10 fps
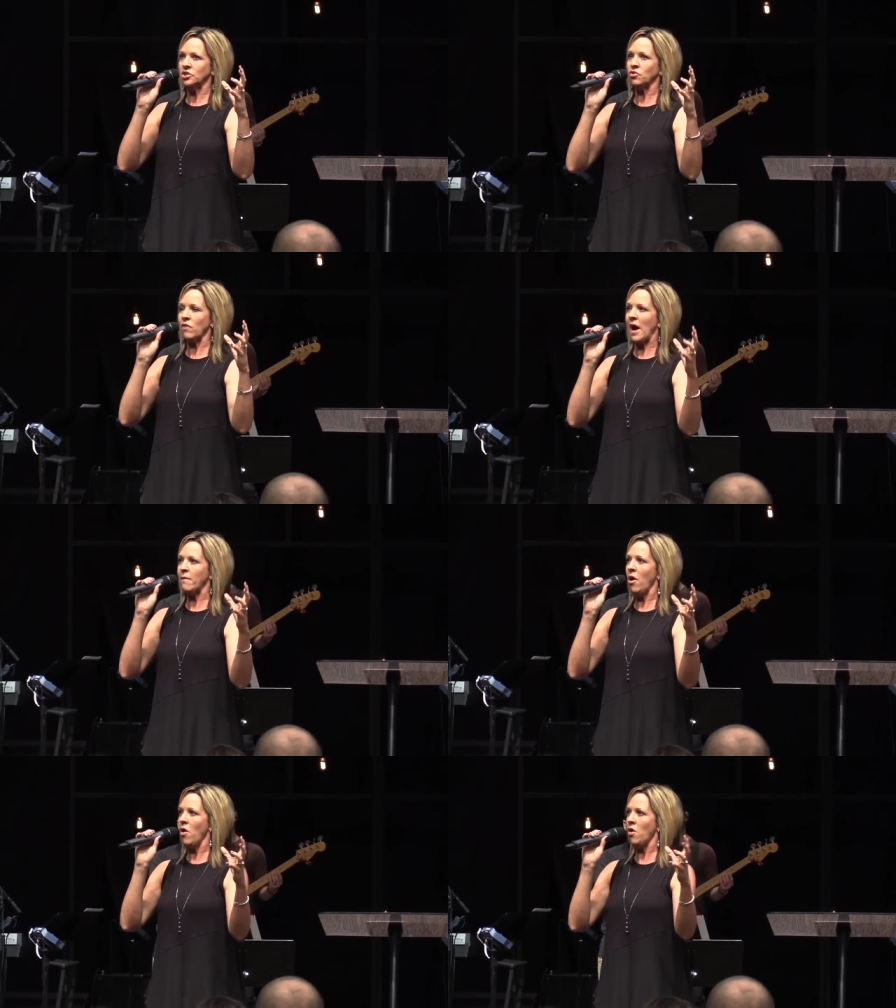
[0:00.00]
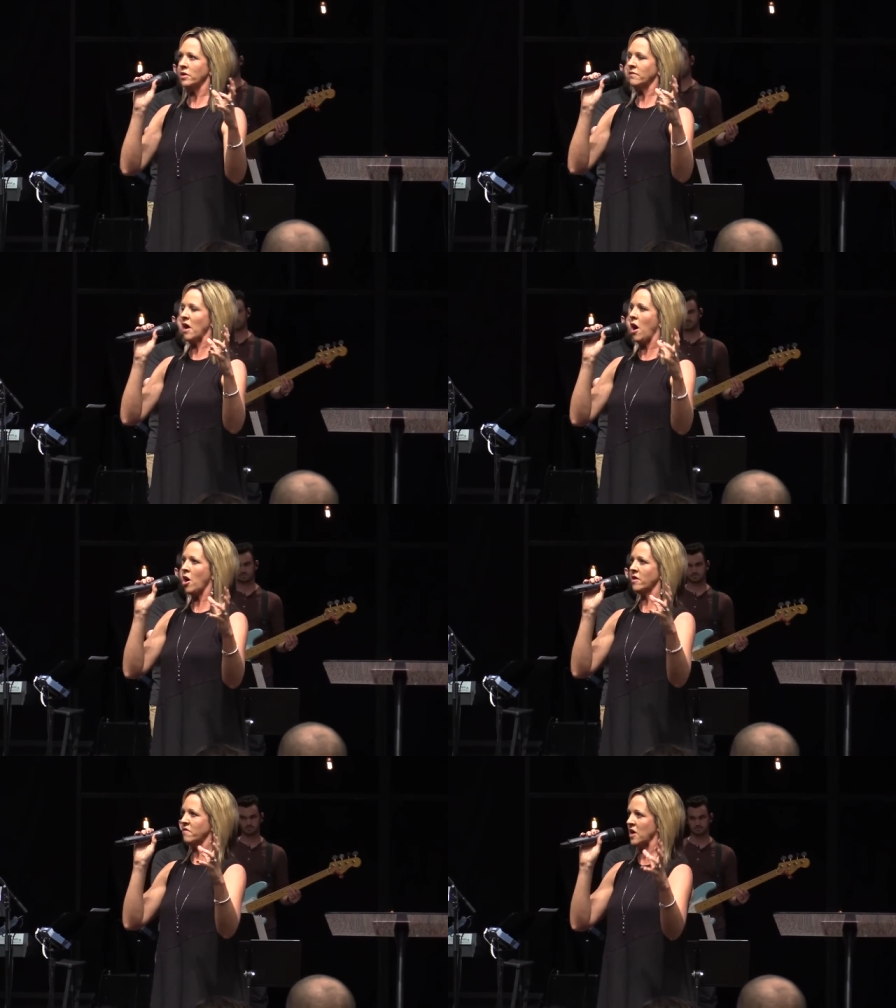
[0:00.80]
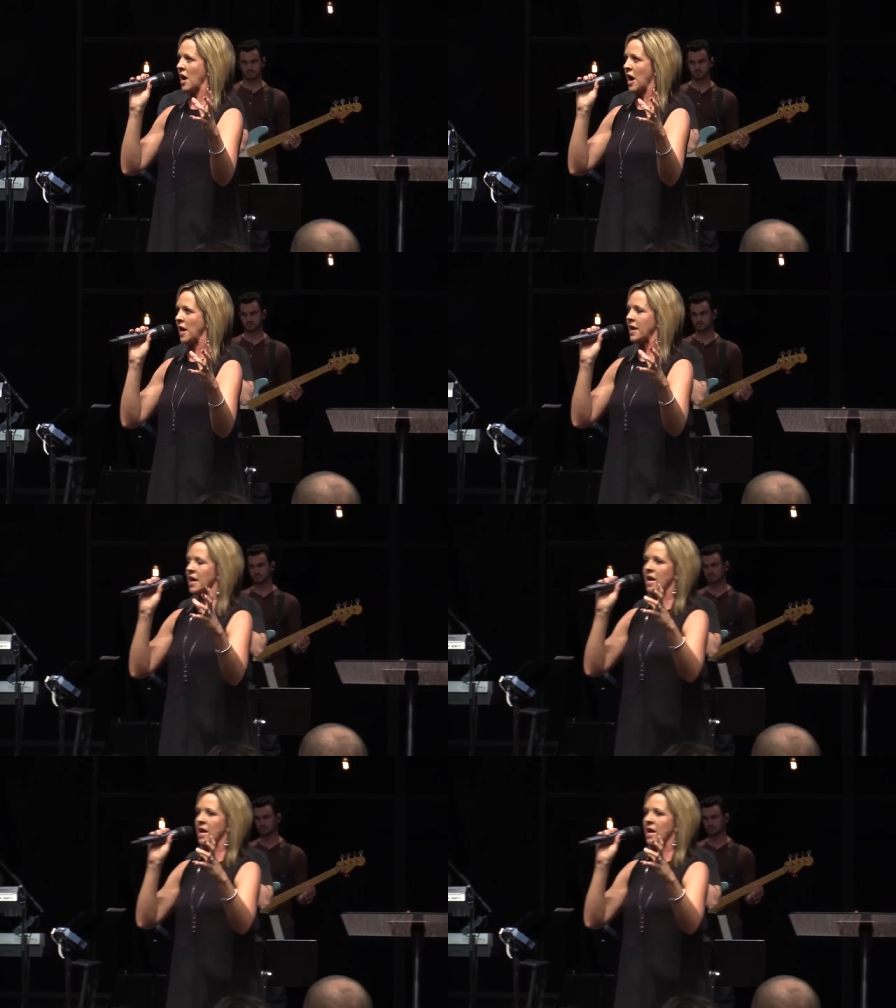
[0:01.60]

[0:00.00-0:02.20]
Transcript: to grab a hold of the heart of God